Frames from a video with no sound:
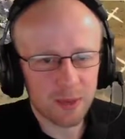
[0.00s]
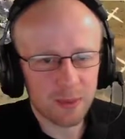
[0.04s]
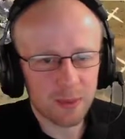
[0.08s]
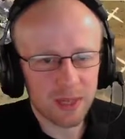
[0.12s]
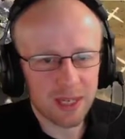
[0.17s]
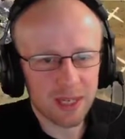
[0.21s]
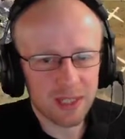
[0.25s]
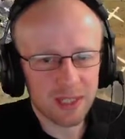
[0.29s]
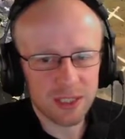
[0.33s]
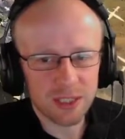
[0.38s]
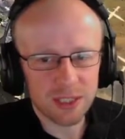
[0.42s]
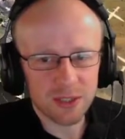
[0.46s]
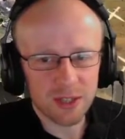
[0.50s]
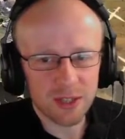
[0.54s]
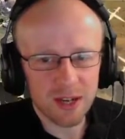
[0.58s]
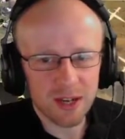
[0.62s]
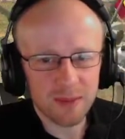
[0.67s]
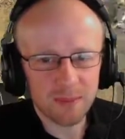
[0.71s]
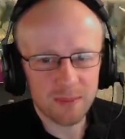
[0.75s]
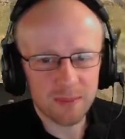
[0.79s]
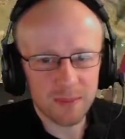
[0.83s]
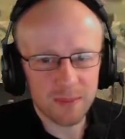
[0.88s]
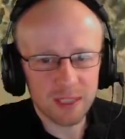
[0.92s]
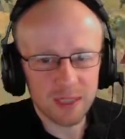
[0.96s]
We actually try
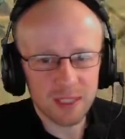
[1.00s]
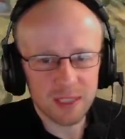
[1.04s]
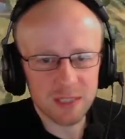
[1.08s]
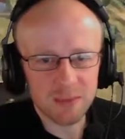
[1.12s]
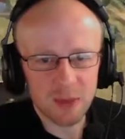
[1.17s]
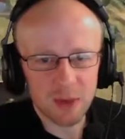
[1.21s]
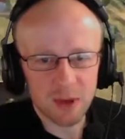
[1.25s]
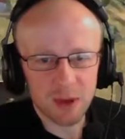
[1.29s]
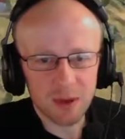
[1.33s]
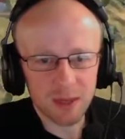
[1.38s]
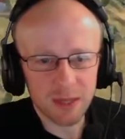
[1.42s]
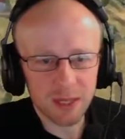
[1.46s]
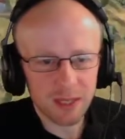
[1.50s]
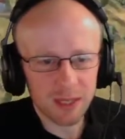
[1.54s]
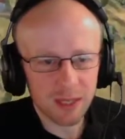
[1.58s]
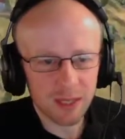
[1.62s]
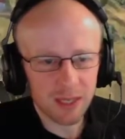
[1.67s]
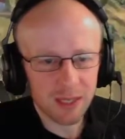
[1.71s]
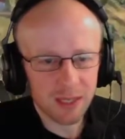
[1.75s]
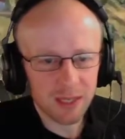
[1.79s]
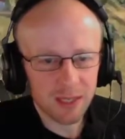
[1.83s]
and be smart here.